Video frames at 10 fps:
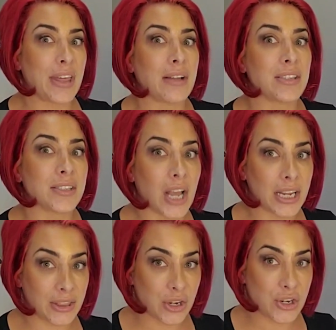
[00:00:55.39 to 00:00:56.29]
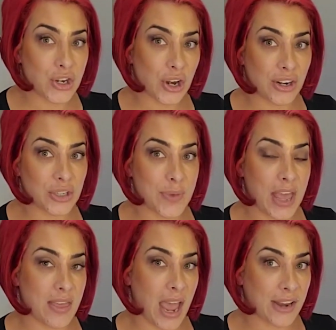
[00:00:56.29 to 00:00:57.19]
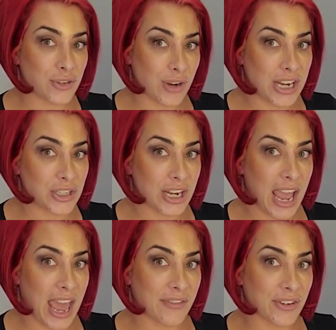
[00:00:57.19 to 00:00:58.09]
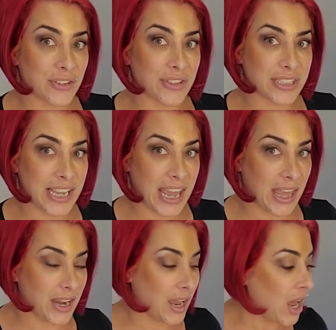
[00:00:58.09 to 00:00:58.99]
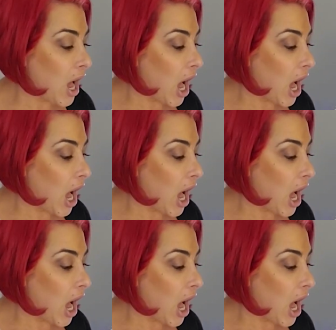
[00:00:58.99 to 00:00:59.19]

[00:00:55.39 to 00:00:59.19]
without sucking the nourishment and the hydration out of her skin.